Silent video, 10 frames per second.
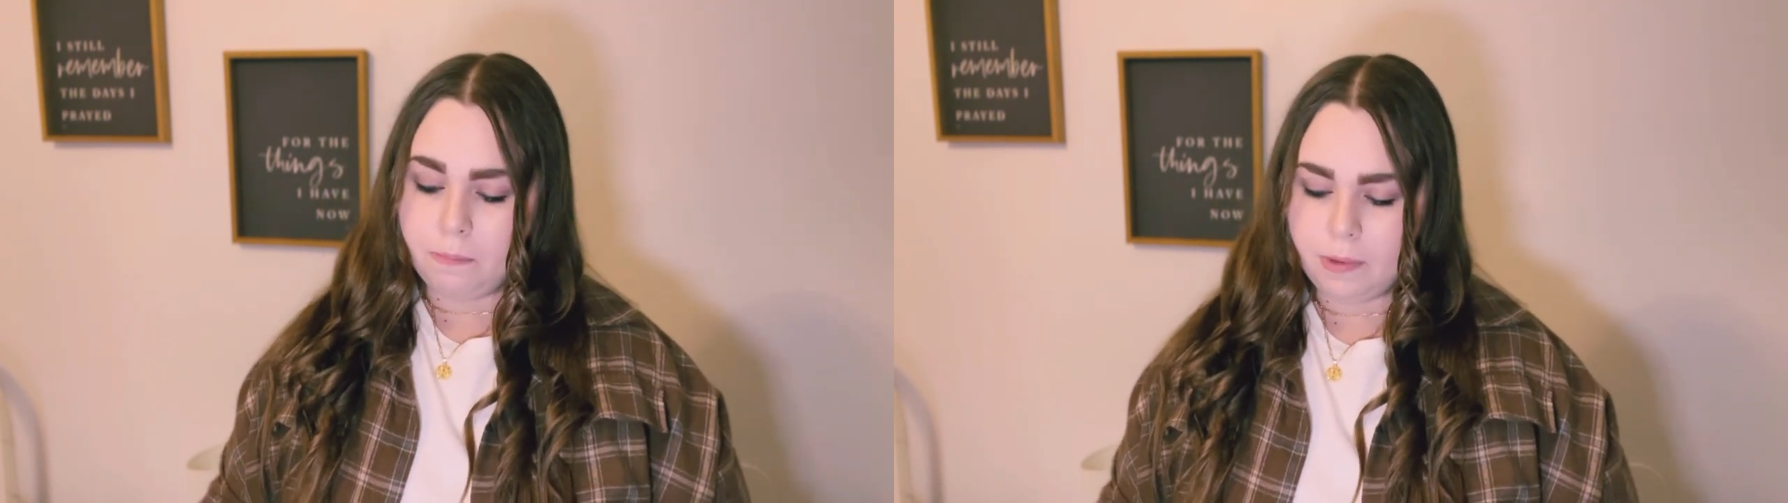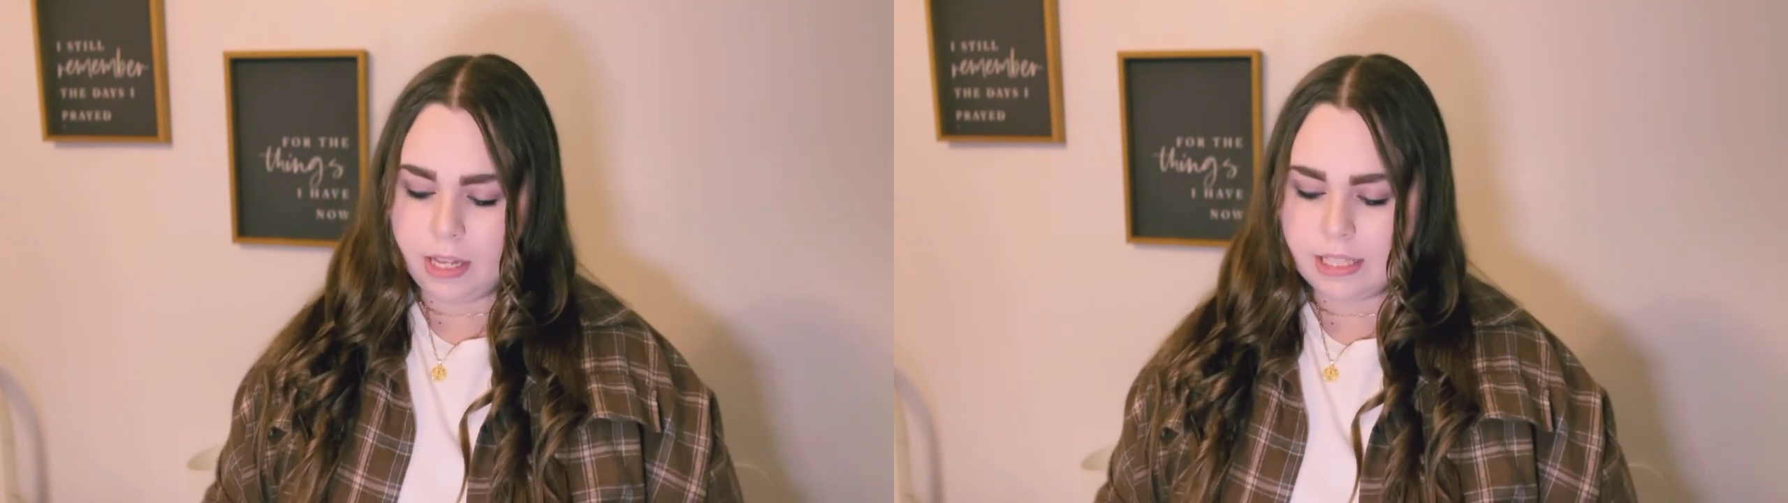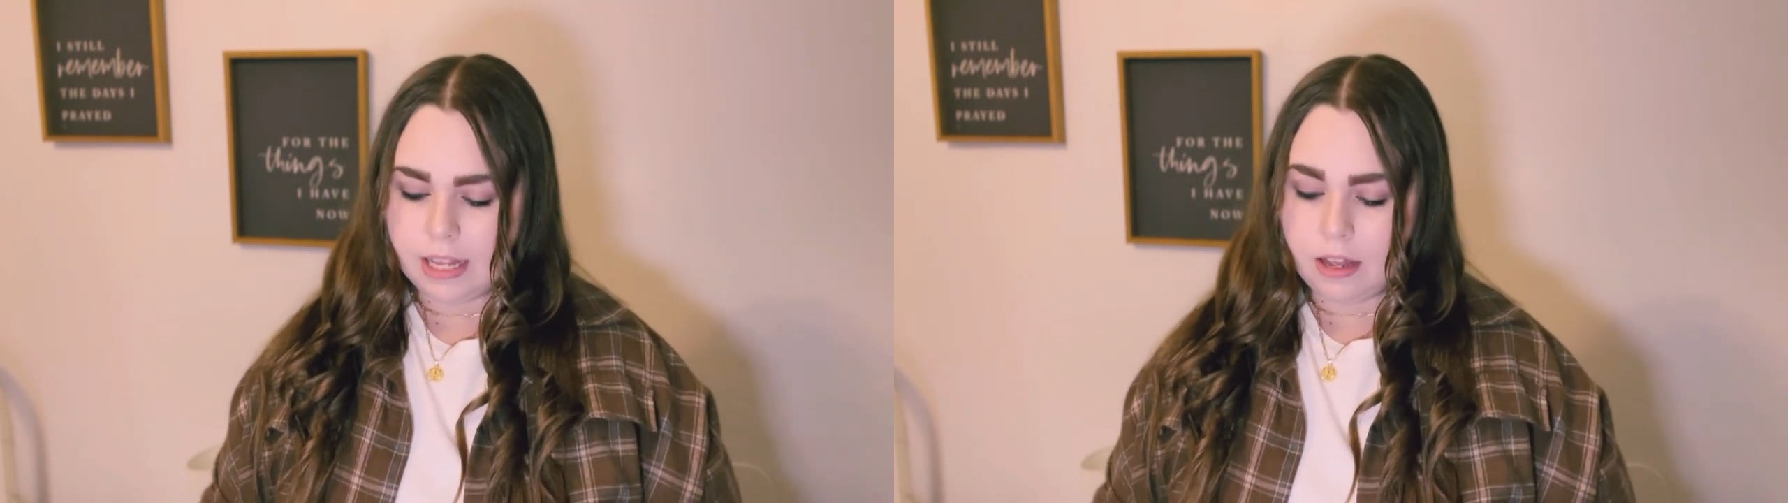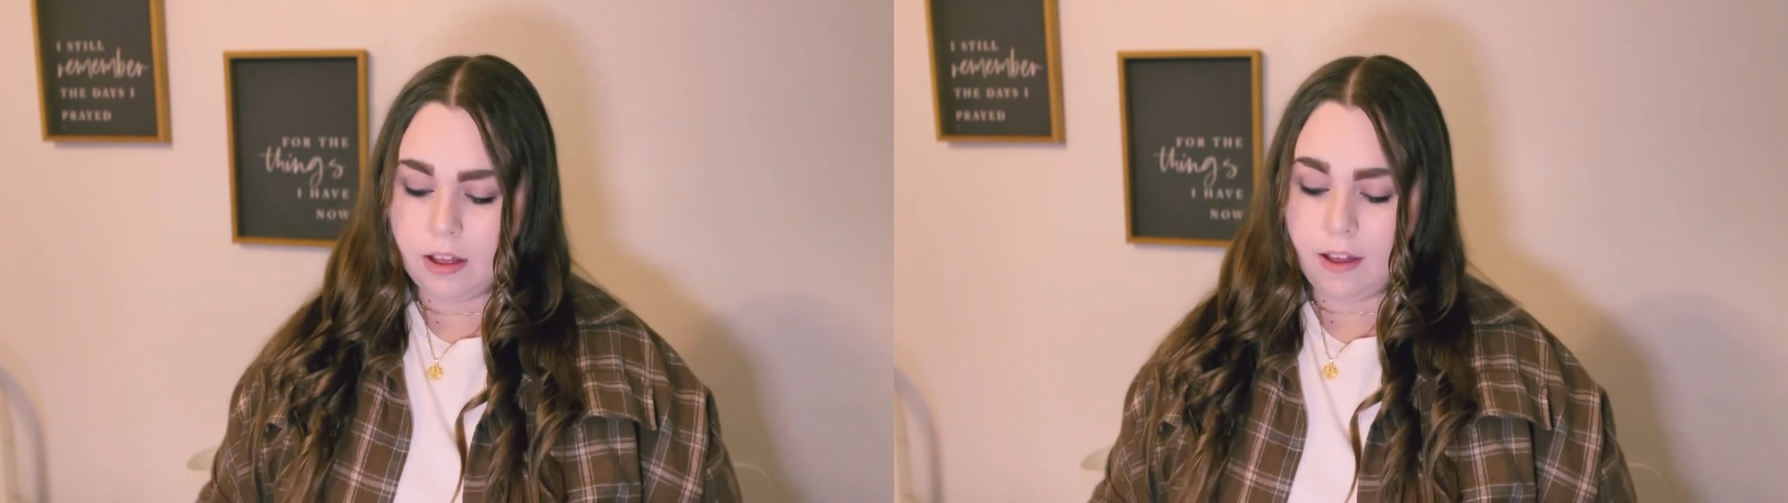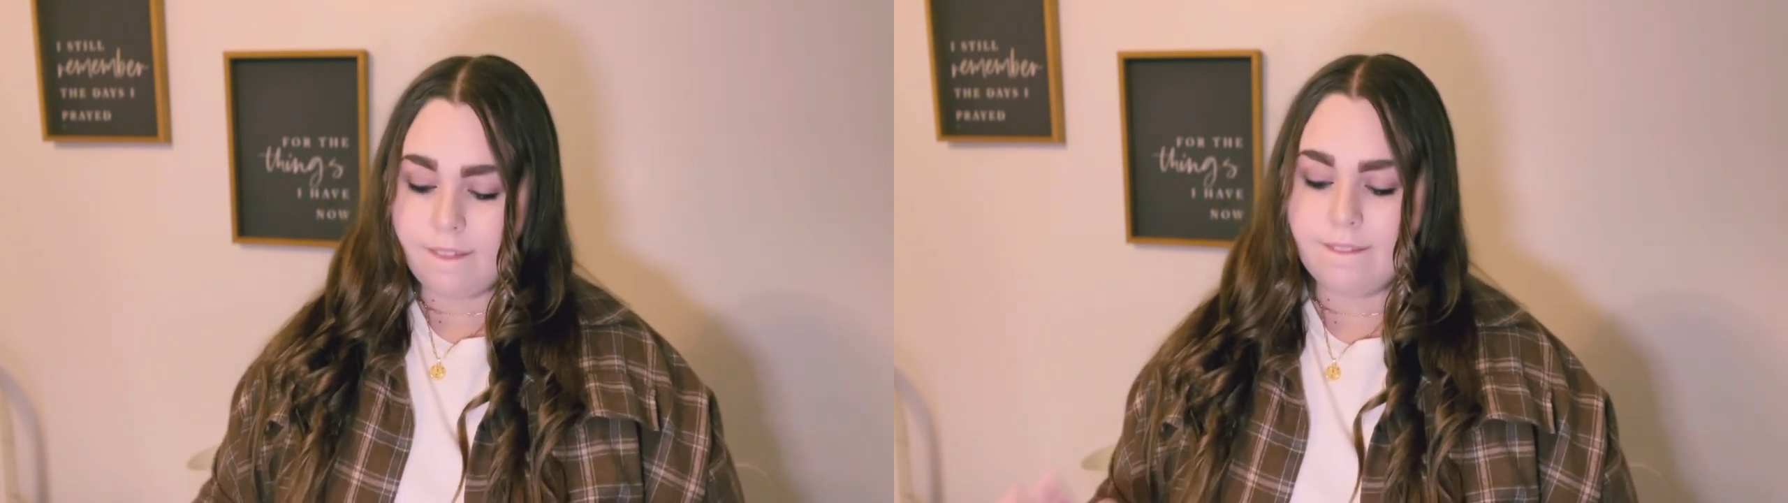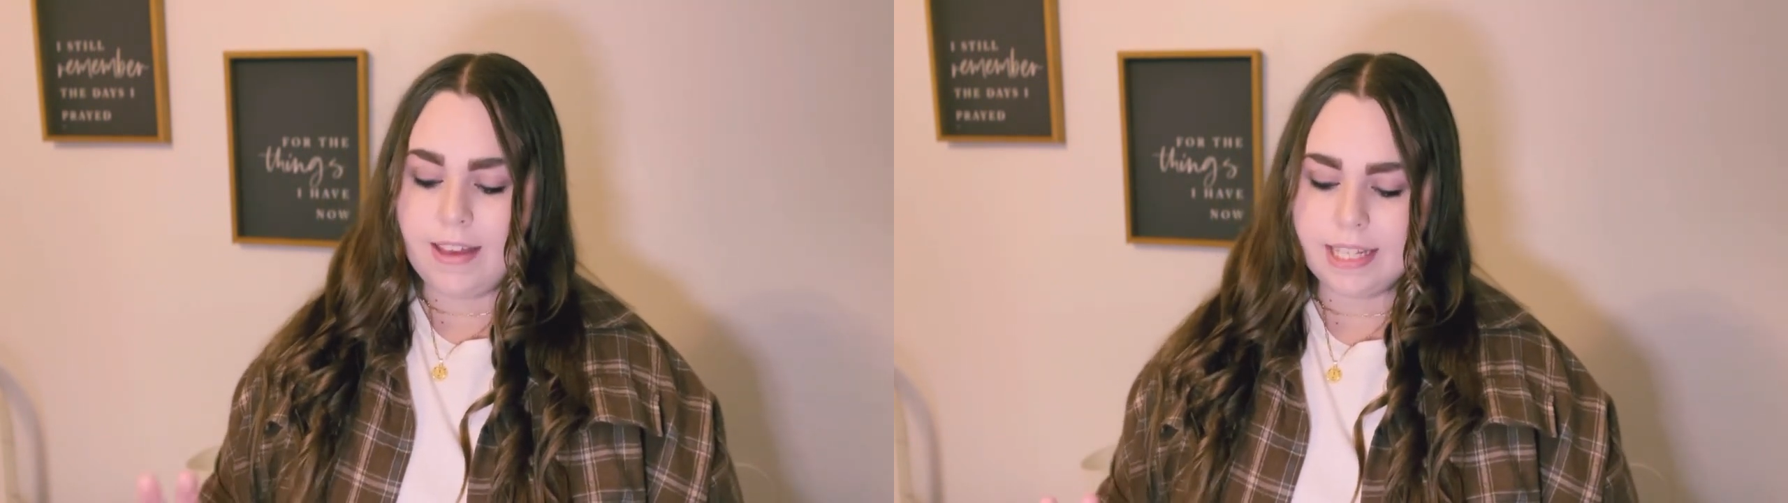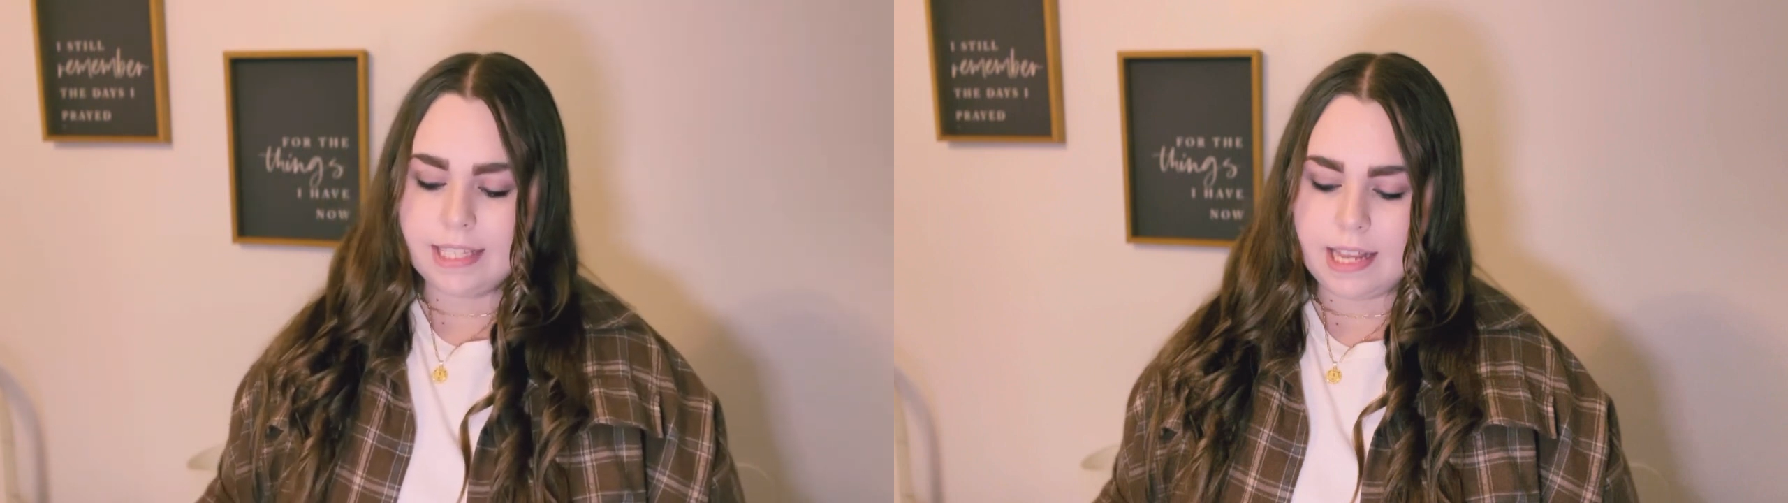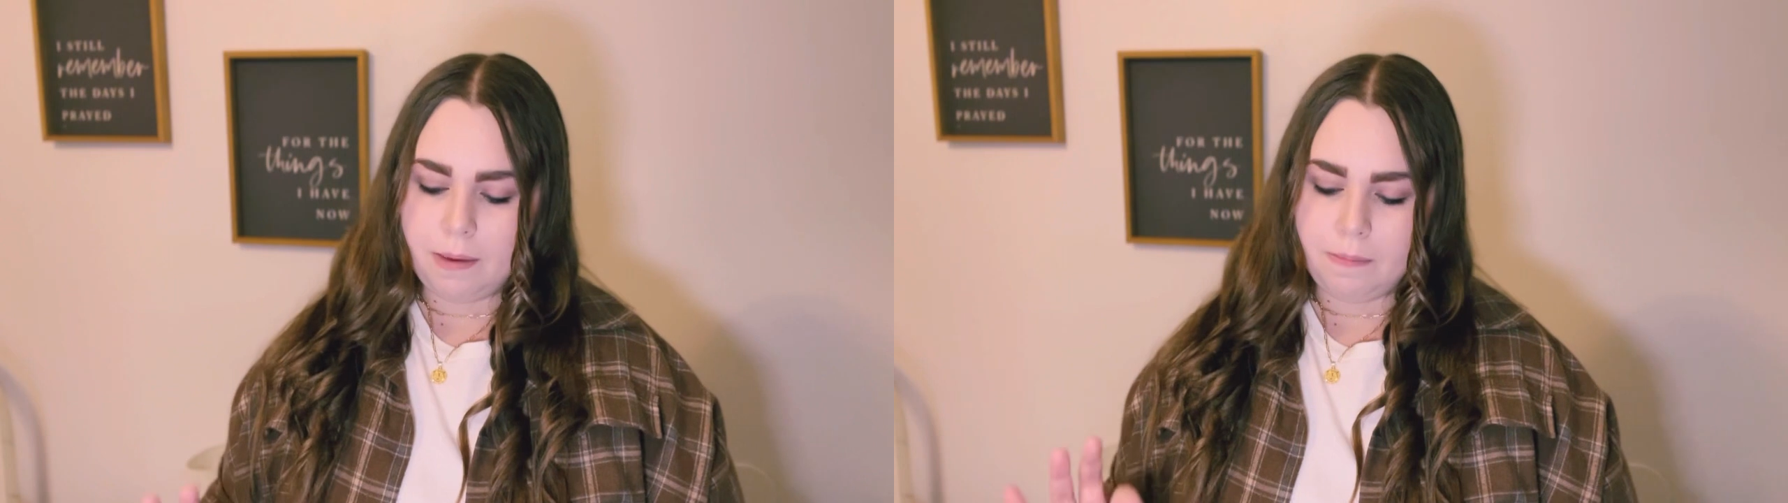
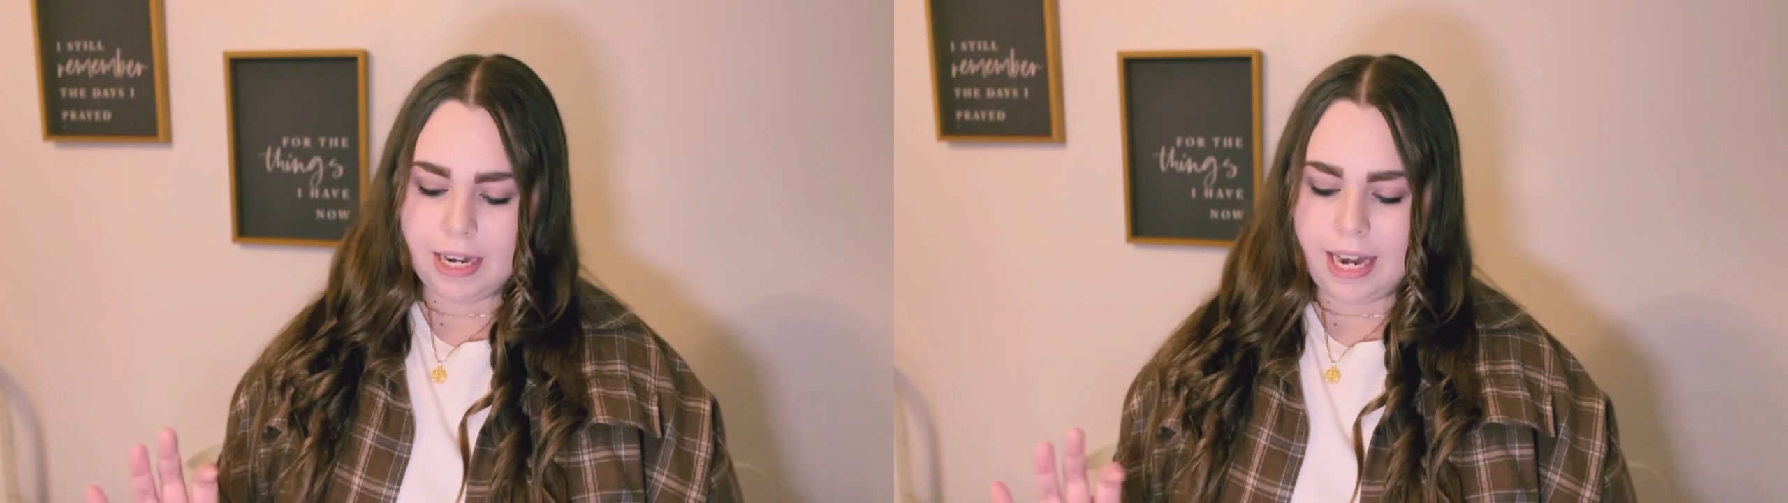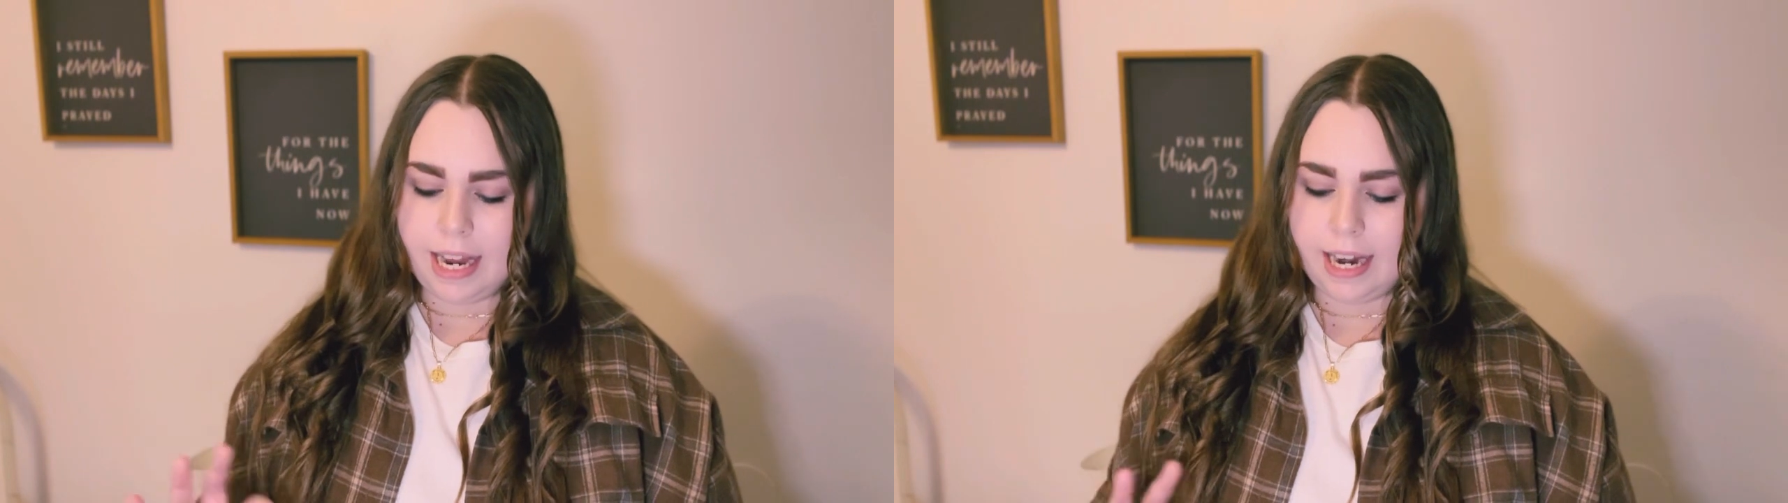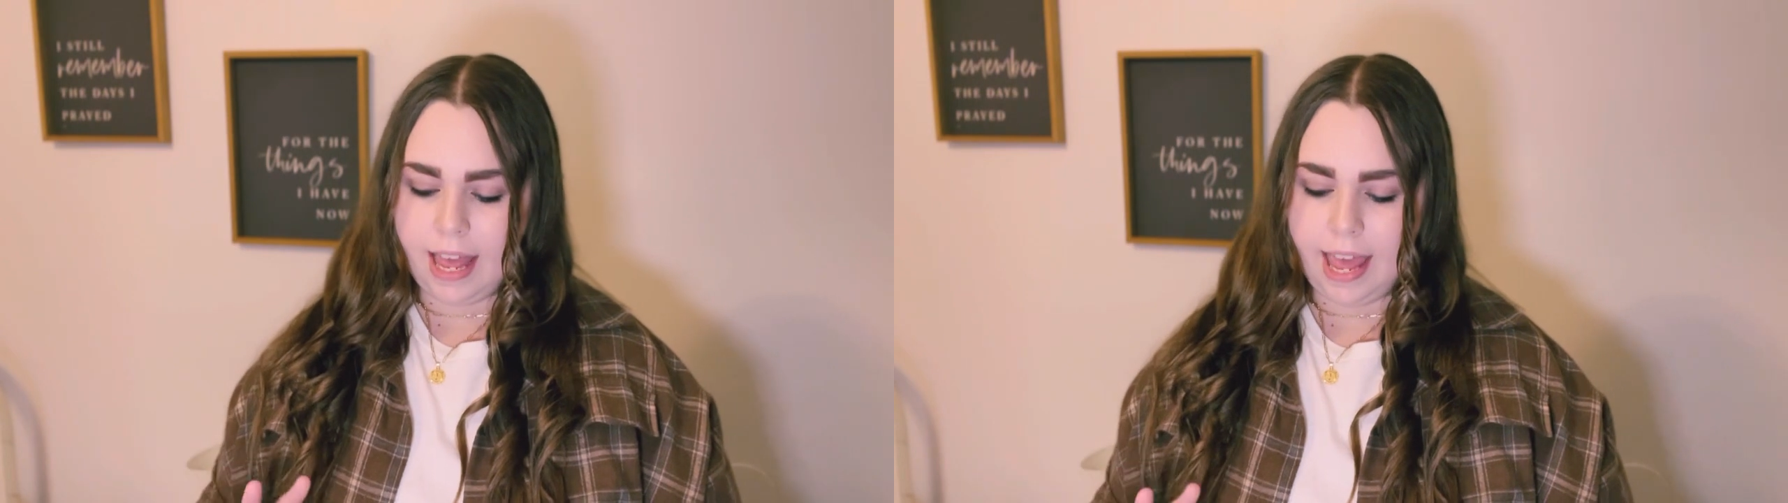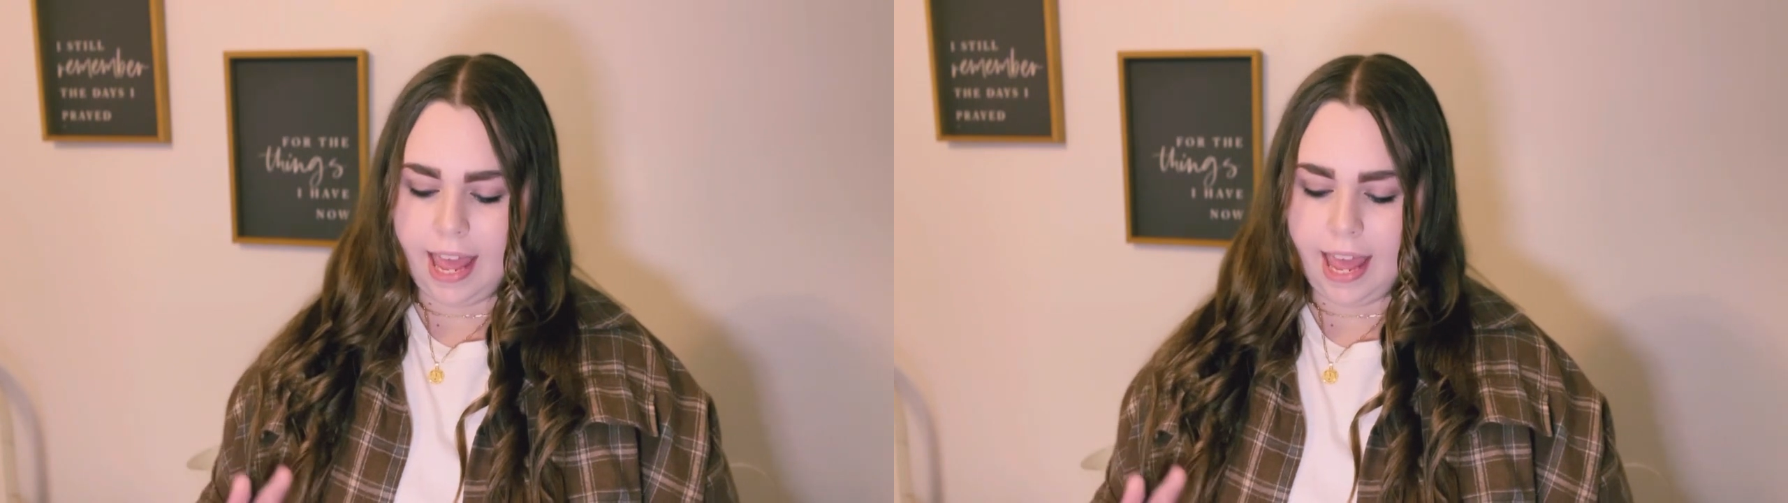Vincent Medina,